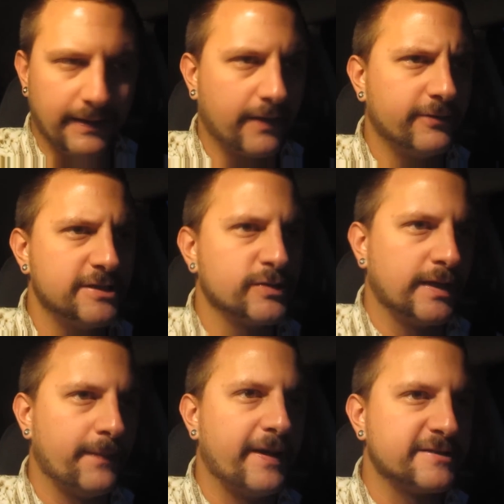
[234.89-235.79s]
Like, we just
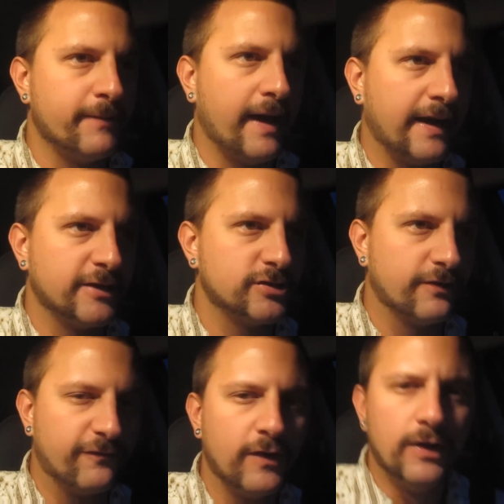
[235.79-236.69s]
went to Best Buy, and I should
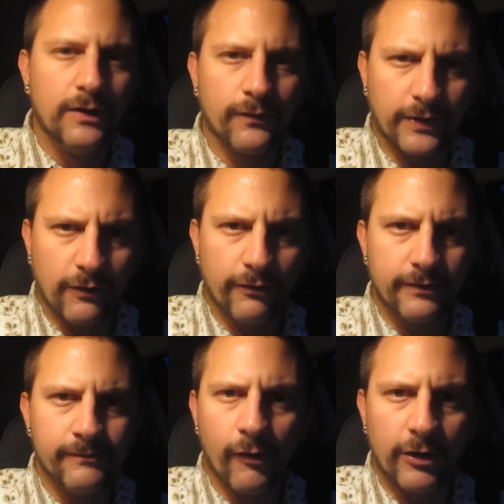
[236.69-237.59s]
have
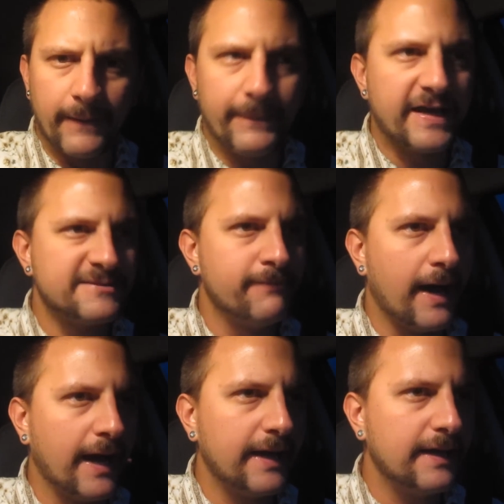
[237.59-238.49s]
recorded more at Best
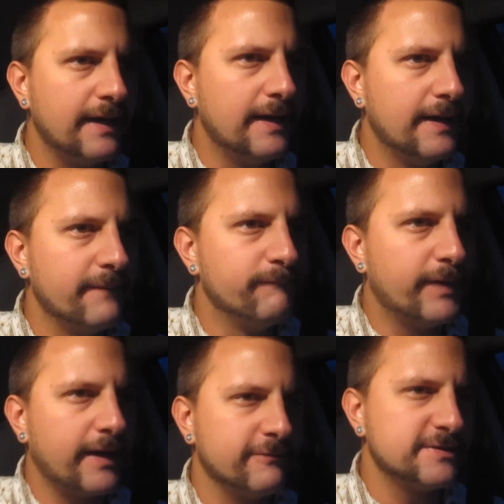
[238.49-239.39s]
Buy.
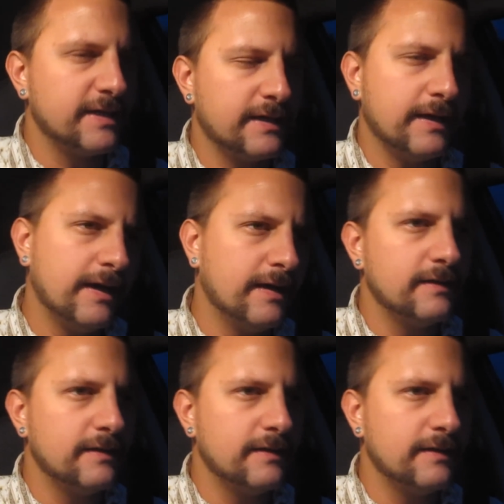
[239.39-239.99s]
But I was like, ah,